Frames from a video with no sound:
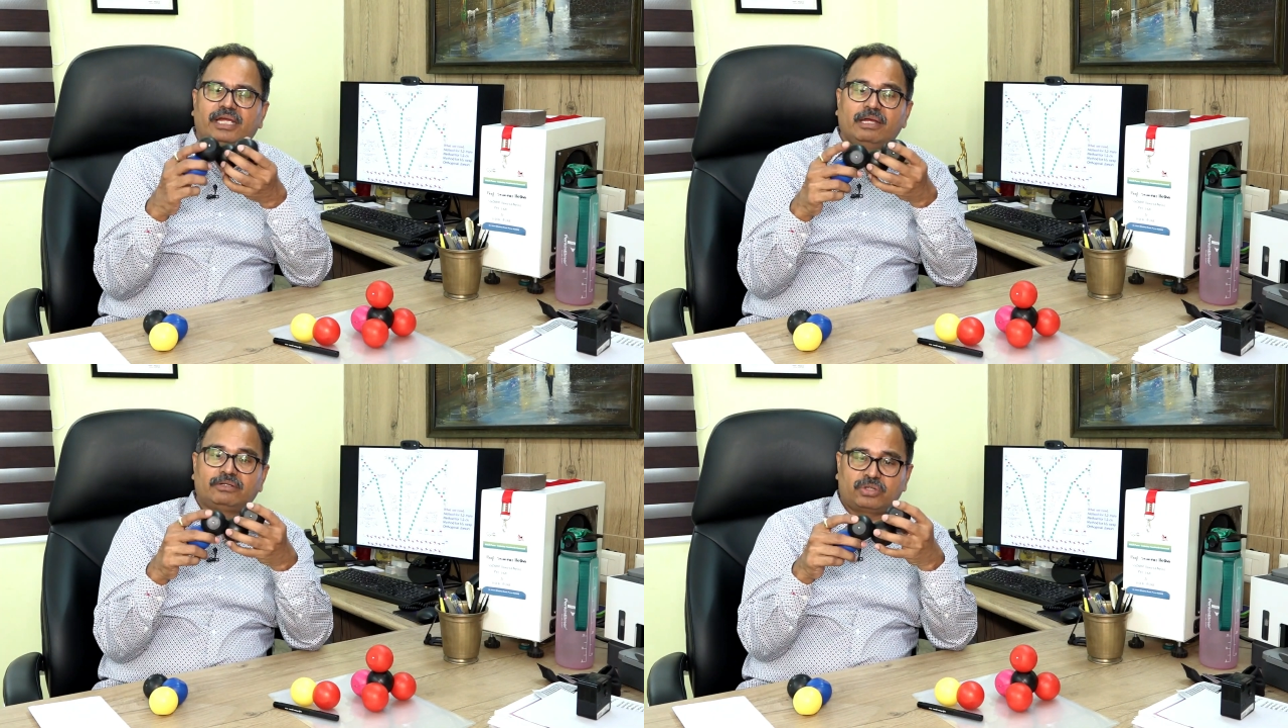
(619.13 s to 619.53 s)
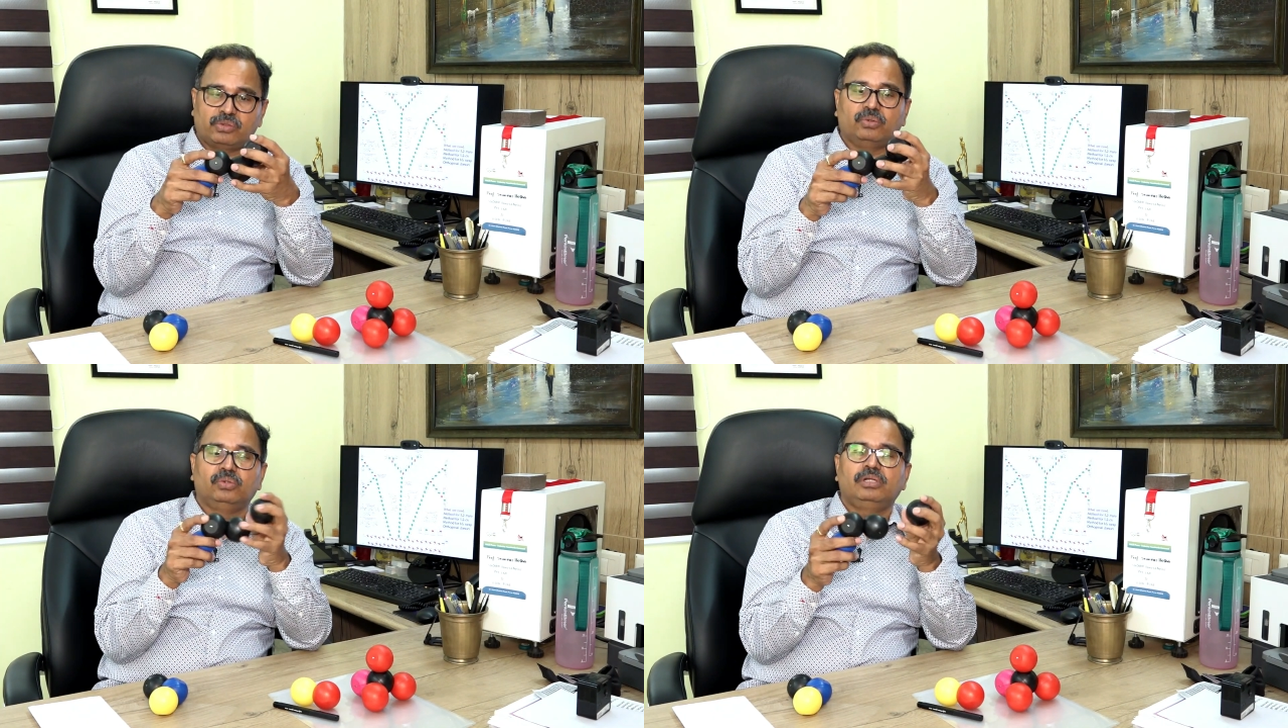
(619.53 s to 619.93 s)
a
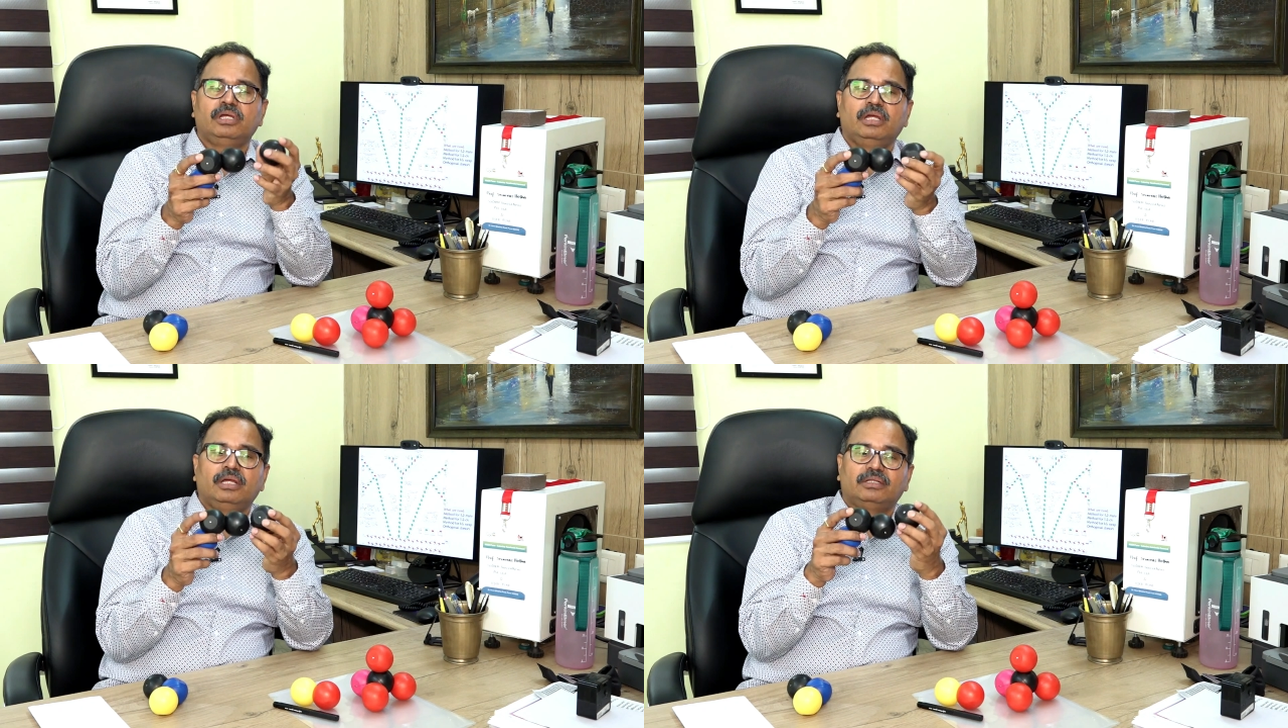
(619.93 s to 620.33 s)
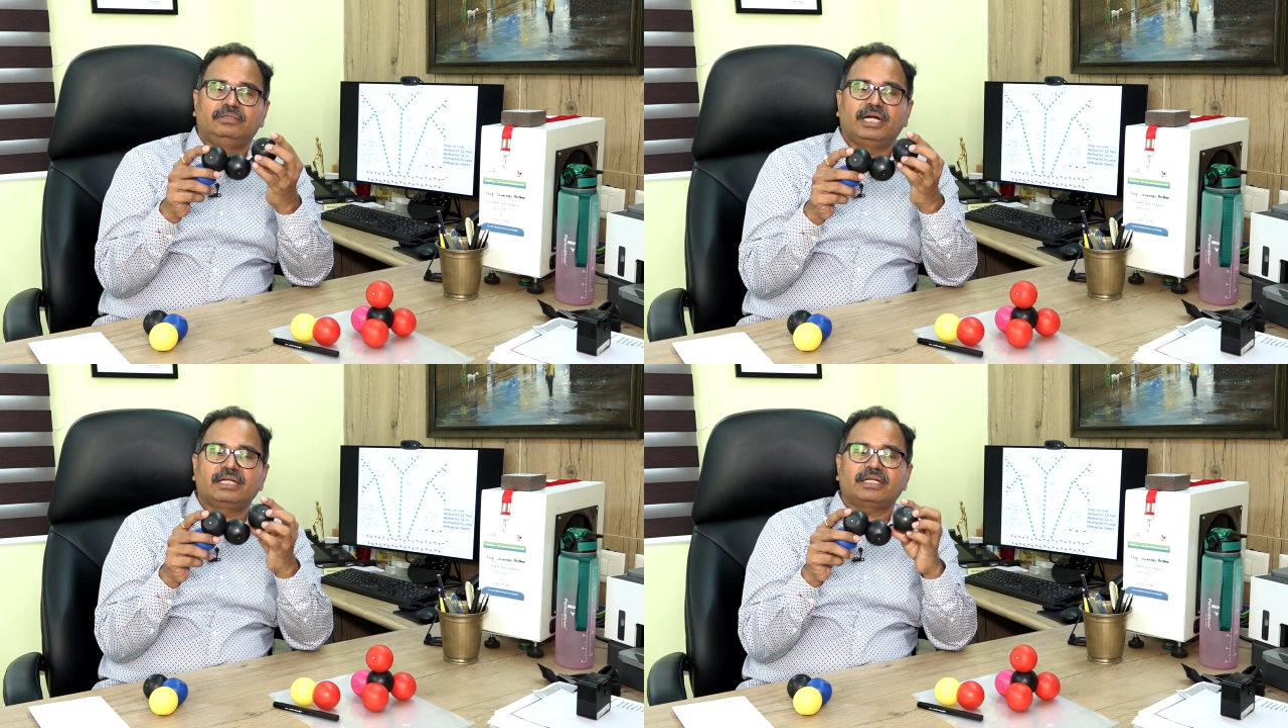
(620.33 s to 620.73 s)
tool
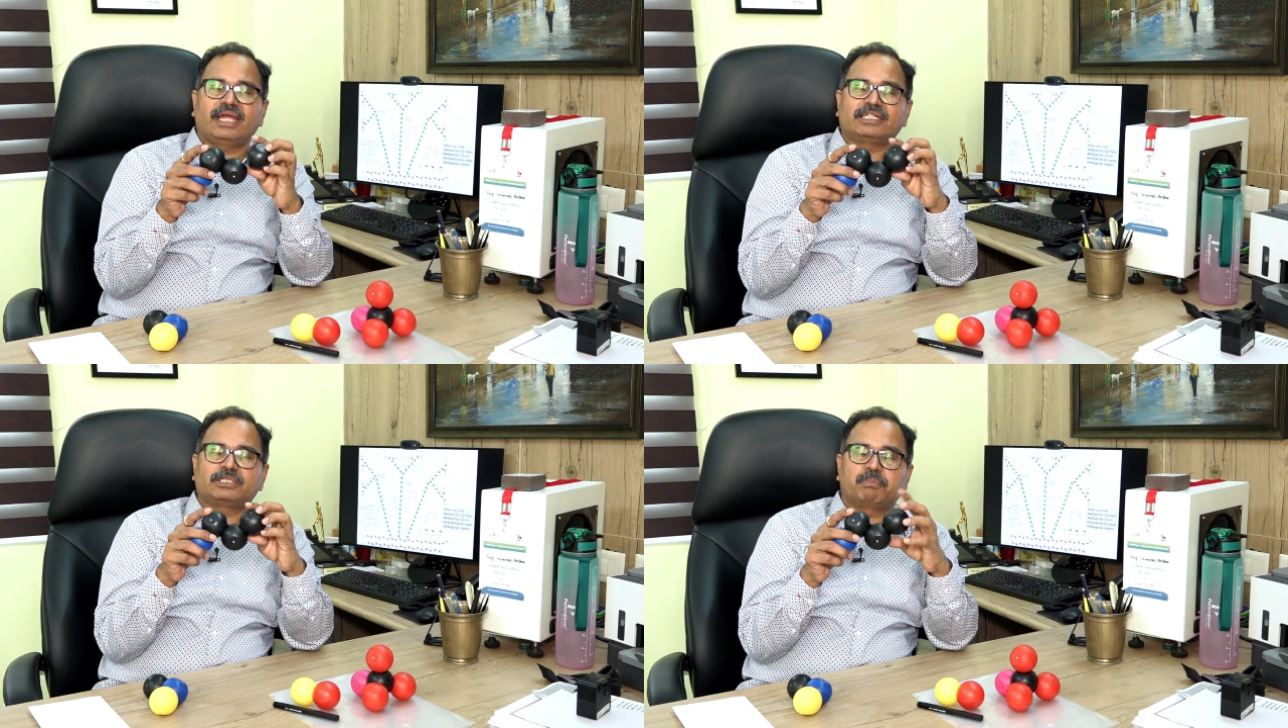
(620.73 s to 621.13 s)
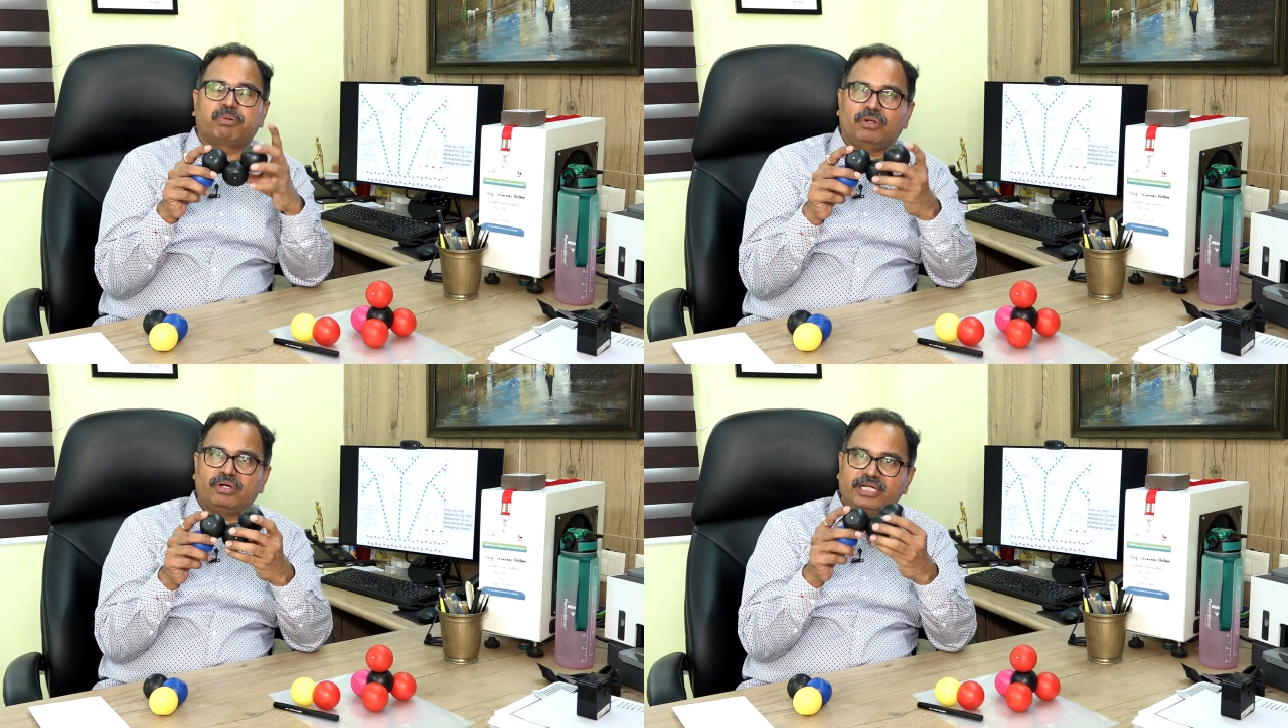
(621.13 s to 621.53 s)
that
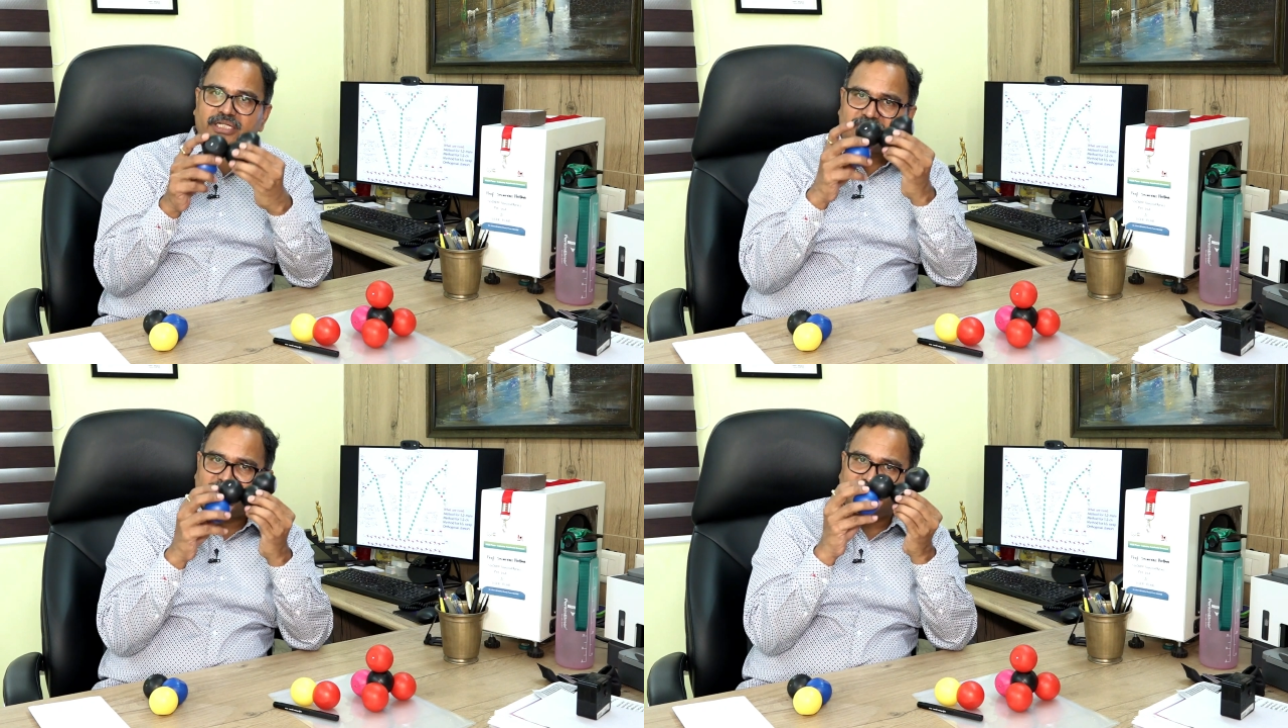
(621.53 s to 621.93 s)
exploits